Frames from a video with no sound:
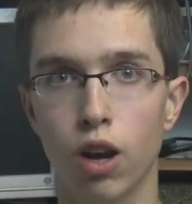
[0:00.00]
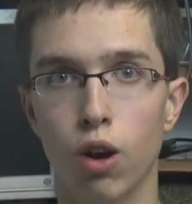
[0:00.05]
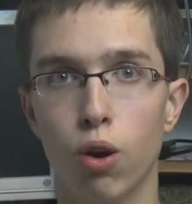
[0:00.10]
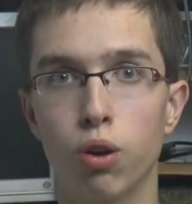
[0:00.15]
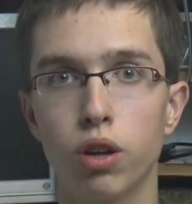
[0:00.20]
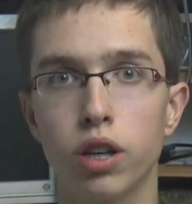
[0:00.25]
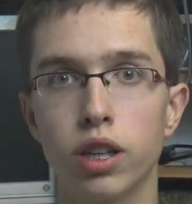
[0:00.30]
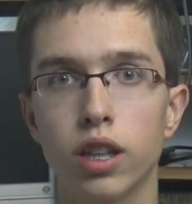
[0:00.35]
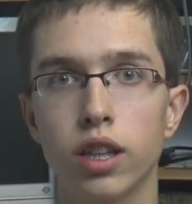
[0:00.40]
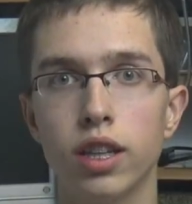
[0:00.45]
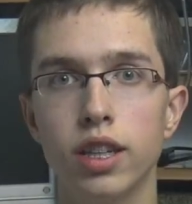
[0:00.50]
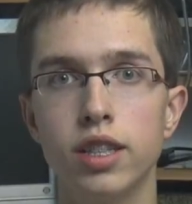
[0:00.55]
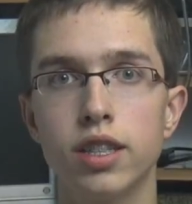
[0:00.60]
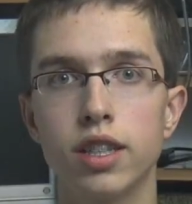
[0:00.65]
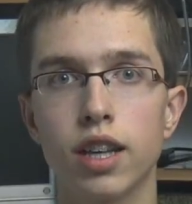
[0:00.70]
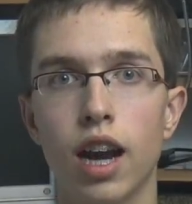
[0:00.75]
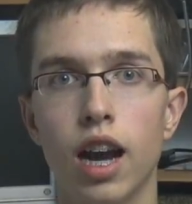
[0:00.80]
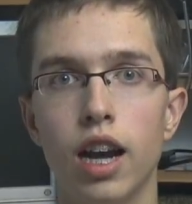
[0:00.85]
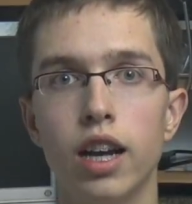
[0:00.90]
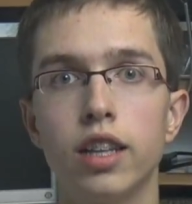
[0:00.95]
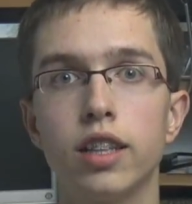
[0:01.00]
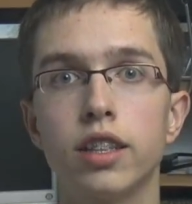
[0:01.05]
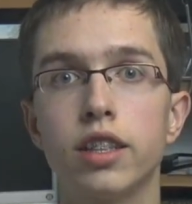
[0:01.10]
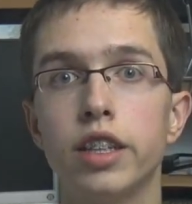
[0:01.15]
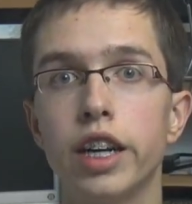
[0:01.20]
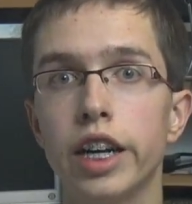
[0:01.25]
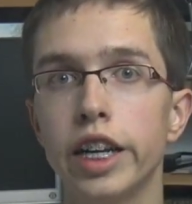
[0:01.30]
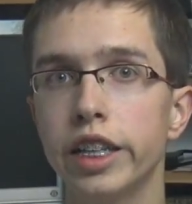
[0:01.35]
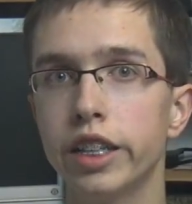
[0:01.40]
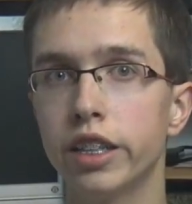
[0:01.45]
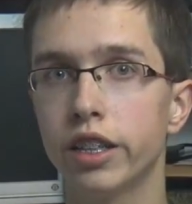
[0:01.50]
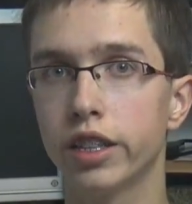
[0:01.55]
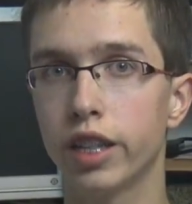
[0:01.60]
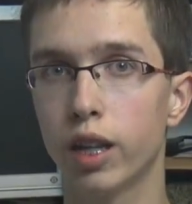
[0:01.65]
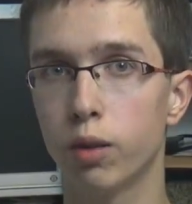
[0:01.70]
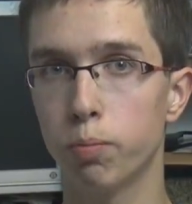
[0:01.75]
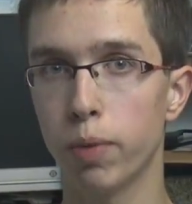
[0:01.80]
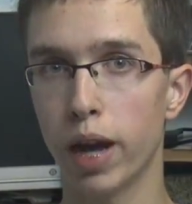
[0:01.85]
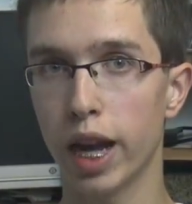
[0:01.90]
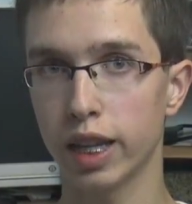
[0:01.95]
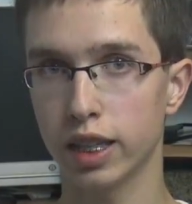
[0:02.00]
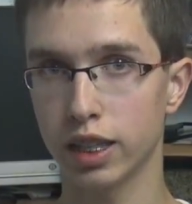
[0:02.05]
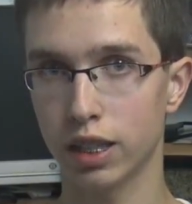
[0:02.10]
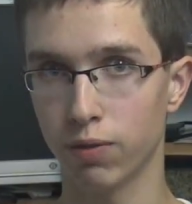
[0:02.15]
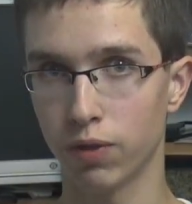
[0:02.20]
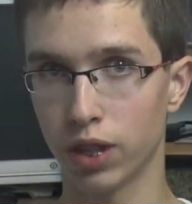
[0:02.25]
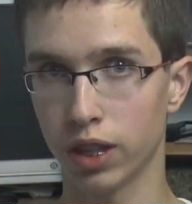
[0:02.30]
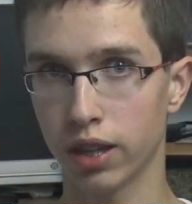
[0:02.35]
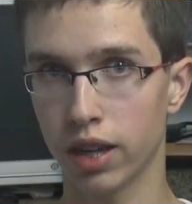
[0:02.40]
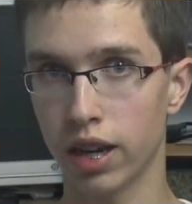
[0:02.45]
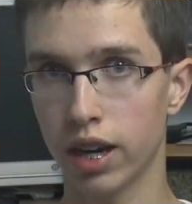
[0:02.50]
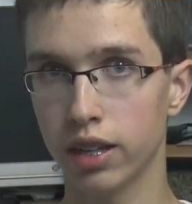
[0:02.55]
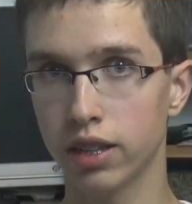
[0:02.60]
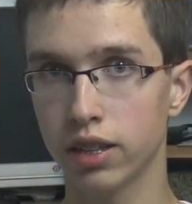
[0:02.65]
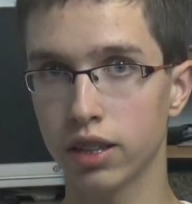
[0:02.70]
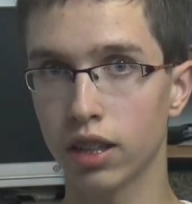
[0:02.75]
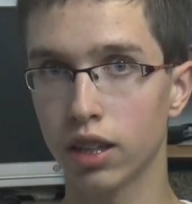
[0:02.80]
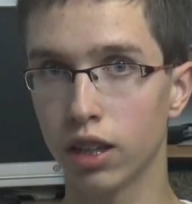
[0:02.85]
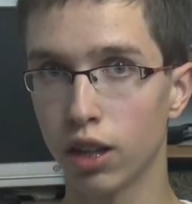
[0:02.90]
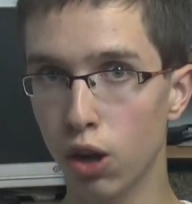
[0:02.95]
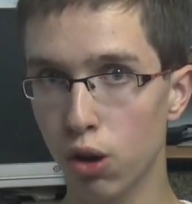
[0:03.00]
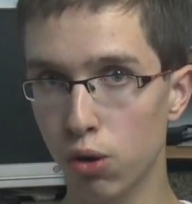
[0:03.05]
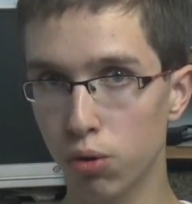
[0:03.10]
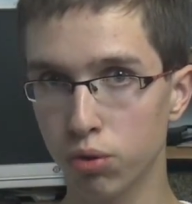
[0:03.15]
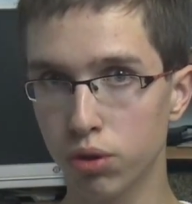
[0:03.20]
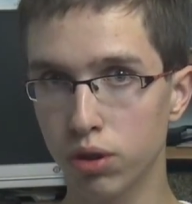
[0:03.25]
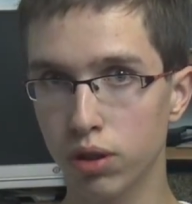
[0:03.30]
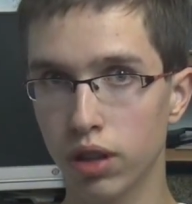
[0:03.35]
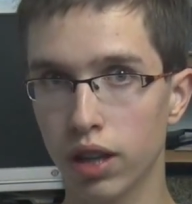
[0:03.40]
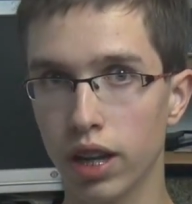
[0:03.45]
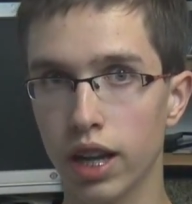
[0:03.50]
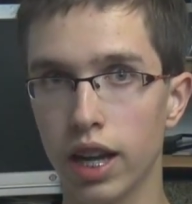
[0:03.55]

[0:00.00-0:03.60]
or at least current greater than maximal current load,